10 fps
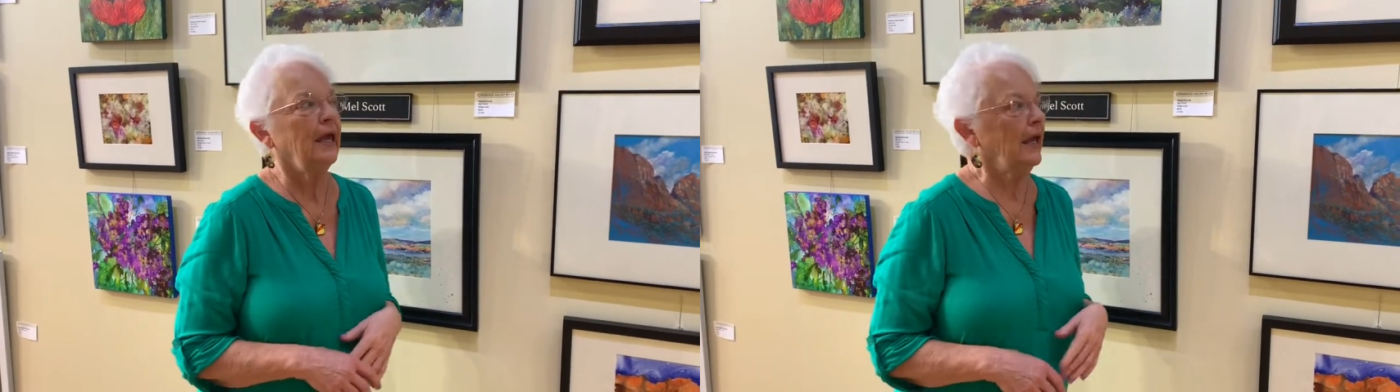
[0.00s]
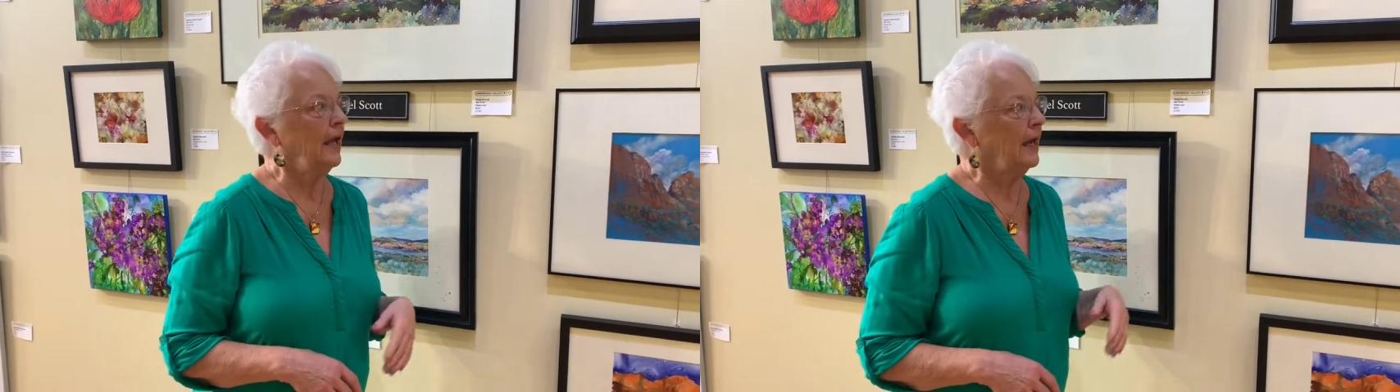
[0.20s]

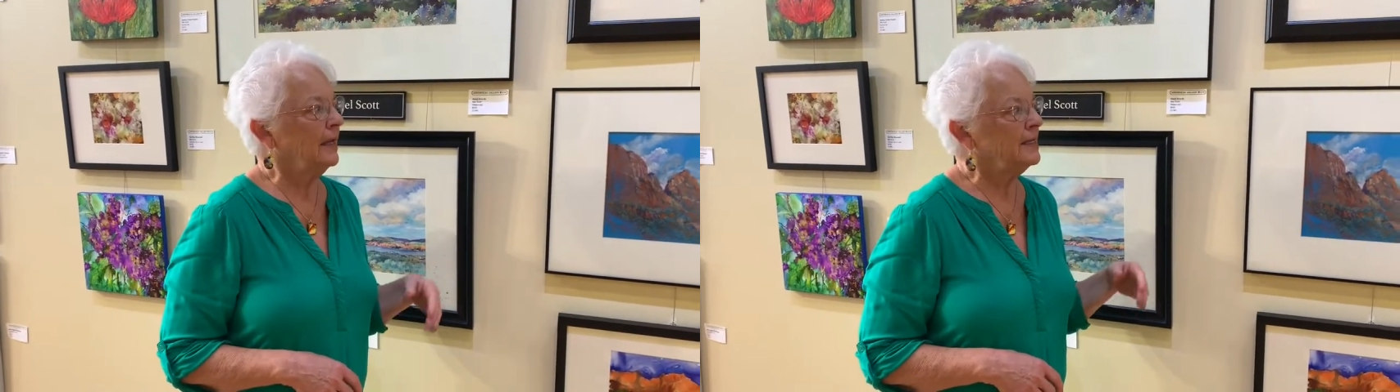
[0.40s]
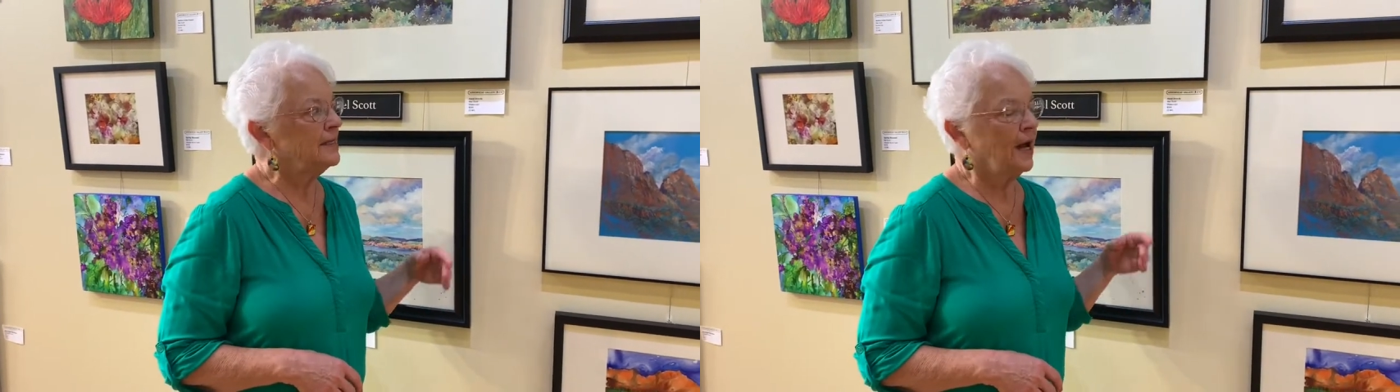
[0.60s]

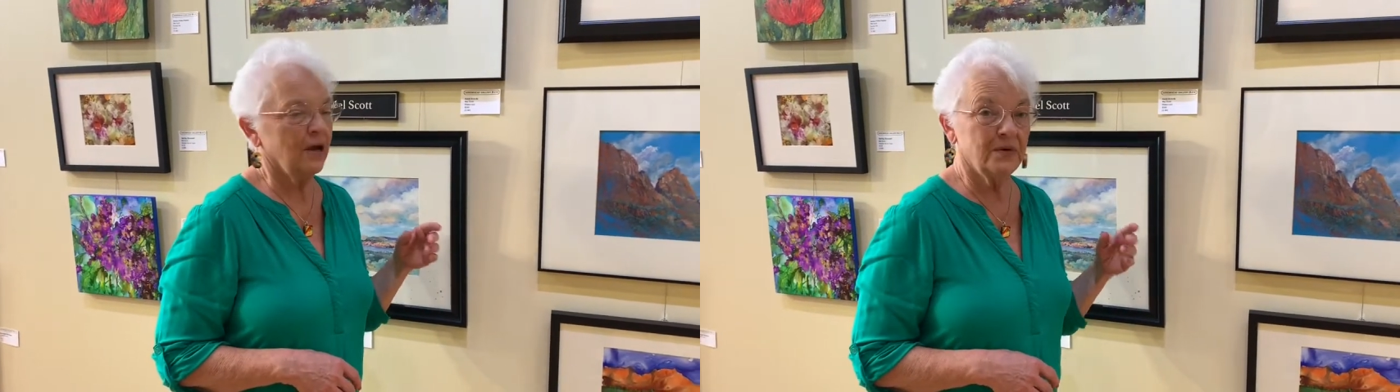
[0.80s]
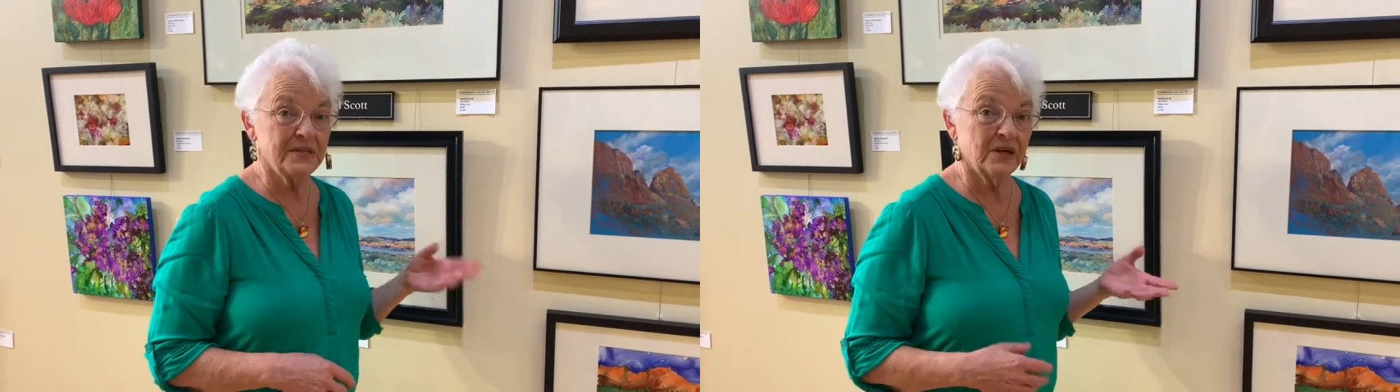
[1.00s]
And I
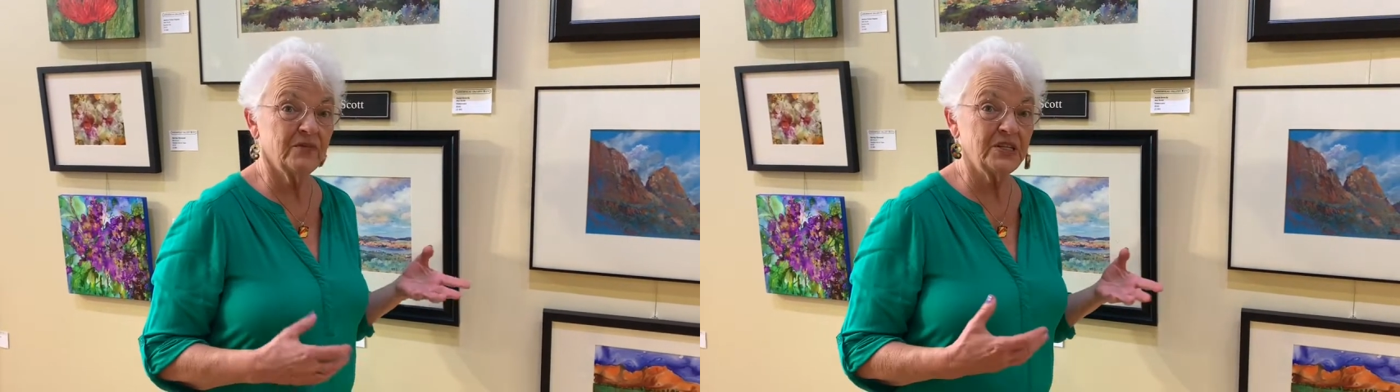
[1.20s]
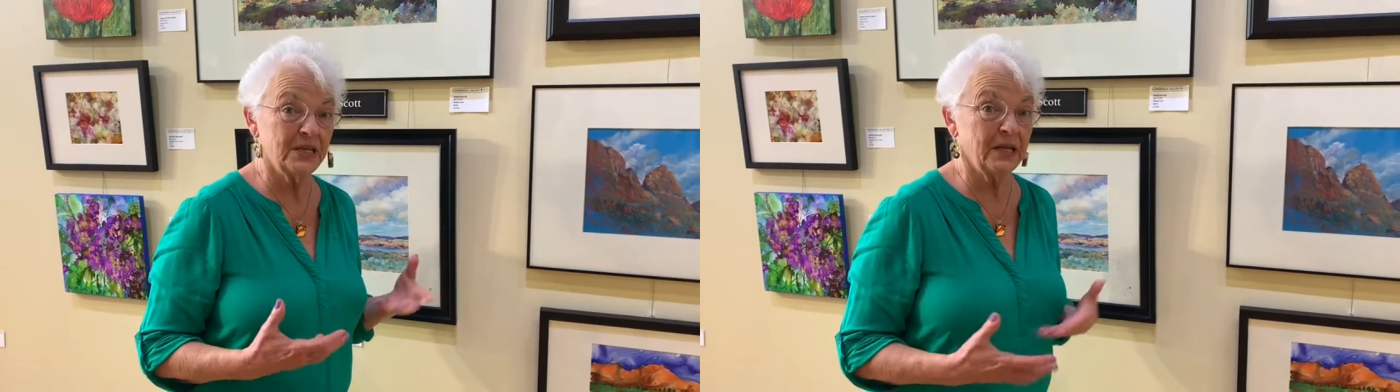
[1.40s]
was there
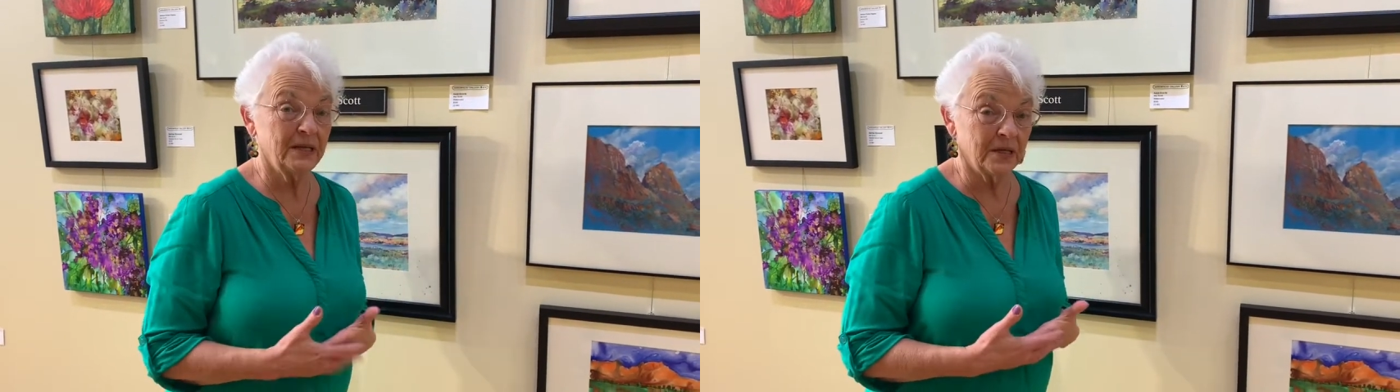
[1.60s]
for 10